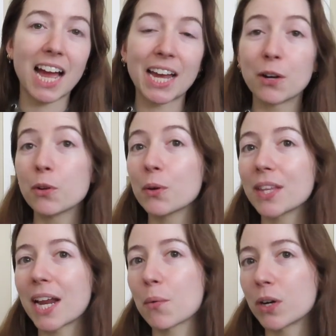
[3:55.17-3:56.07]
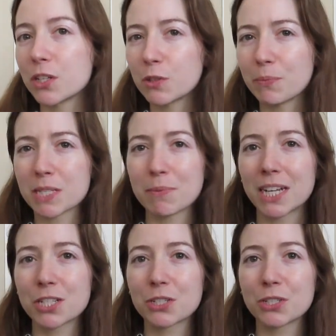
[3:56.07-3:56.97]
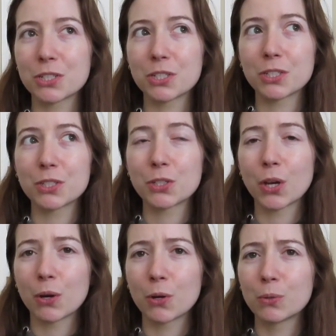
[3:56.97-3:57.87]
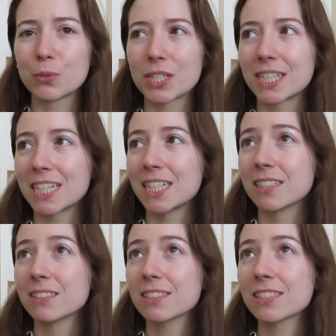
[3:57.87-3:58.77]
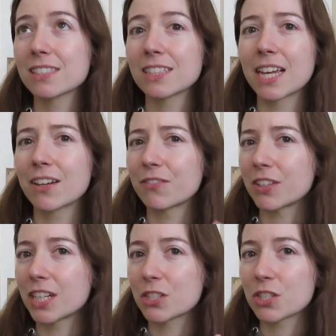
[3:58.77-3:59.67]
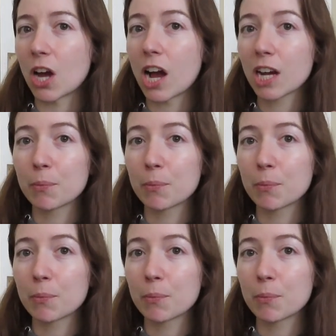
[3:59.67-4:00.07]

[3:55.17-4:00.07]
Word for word: I don't know that I want to do mismatched toes and heels, like for each sock,